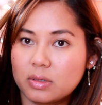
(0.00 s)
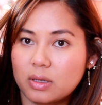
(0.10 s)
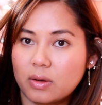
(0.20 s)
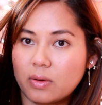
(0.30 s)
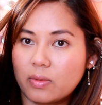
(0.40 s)

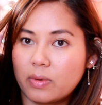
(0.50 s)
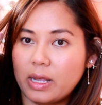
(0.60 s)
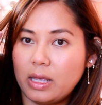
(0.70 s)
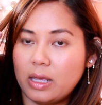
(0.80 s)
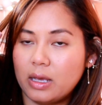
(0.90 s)
So
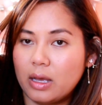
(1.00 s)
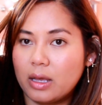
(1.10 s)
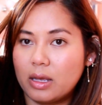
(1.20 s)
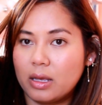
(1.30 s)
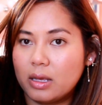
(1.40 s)
right here
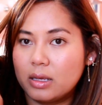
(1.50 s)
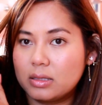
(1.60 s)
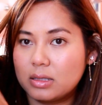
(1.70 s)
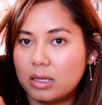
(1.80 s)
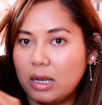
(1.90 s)

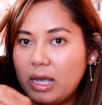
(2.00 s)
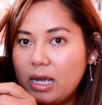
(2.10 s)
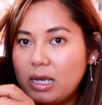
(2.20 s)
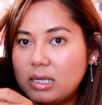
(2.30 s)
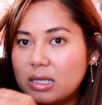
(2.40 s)
is the
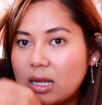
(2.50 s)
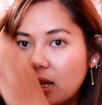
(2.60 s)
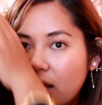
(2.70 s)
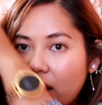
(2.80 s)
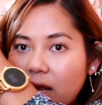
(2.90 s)
lace, and
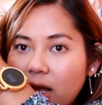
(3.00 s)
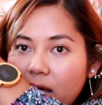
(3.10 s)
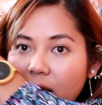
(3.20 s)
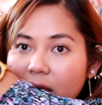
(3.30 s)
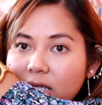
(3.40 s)
then
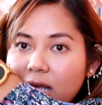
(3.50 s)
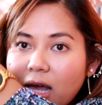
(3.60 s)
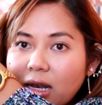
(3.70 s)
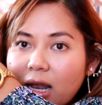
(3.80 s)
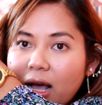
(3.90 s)
it's
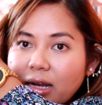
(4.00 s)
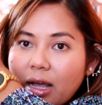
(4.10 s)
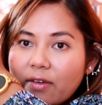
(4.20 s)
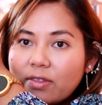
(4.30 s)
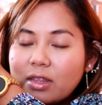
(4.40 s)
unlined
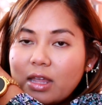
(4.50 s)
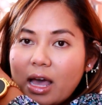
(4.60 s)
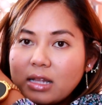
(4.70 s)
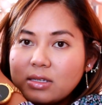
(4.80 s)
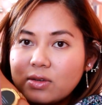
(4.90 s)
after
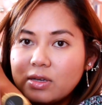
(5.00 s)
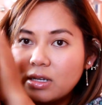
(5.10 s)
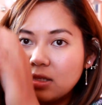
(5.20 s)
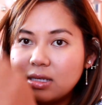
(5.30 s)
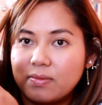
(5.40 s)
that, so you
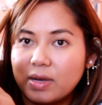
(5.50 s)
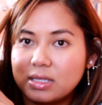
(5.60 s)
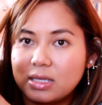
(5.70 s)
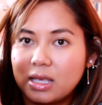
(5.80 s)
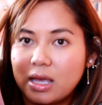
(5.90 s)
can see my
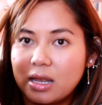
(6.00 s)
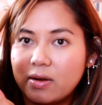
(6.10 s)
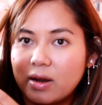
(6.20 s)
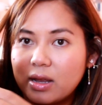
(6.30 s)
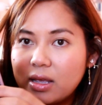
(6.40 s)
skin
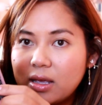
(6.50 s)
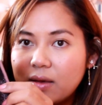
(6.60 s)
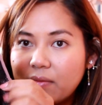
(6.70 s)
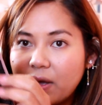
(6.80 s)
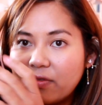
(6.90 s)
right
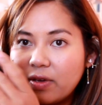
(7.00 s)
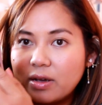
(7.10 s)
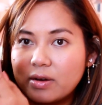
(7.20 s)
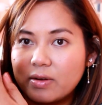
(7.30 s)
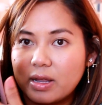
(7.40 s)
here, my
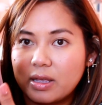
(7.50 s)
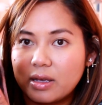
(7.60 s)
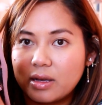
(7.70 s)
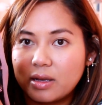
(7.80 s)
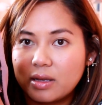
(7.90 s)
finger right
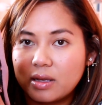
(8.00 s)
here.